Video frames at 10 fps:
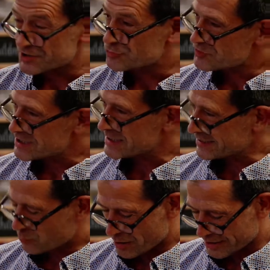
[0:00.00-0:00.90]
It's really
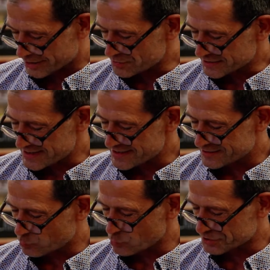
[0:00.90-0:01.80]
quiet. You can hear
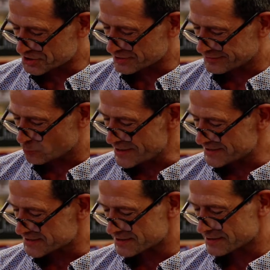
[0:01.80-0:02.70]
the water and the
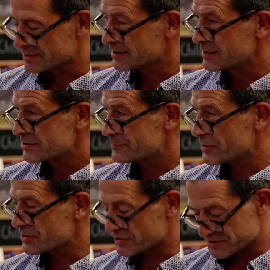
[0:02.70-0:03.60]
wind and the
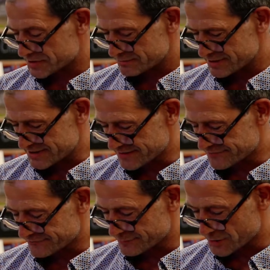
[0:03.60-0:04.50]
birds, really
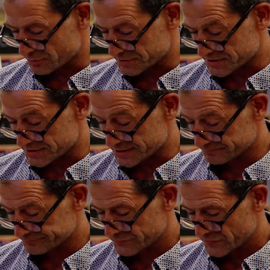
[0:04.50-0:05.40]
different from the old city.
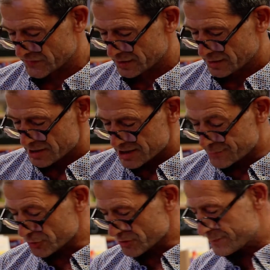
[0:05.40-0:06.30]
They
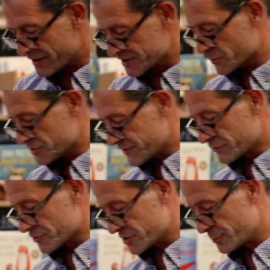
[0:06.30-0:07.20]
put you on a bus once you've
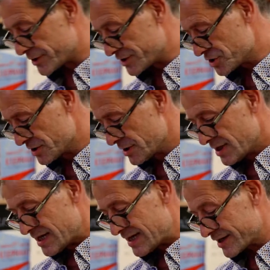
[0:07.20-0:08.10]
crossed the bridge,
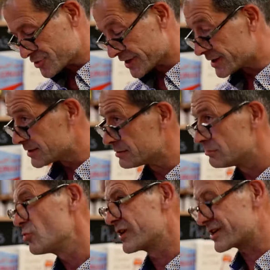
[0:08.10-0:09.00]
electric,
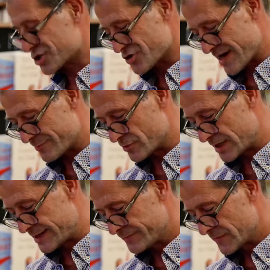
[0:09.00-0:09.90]
more like a tram really,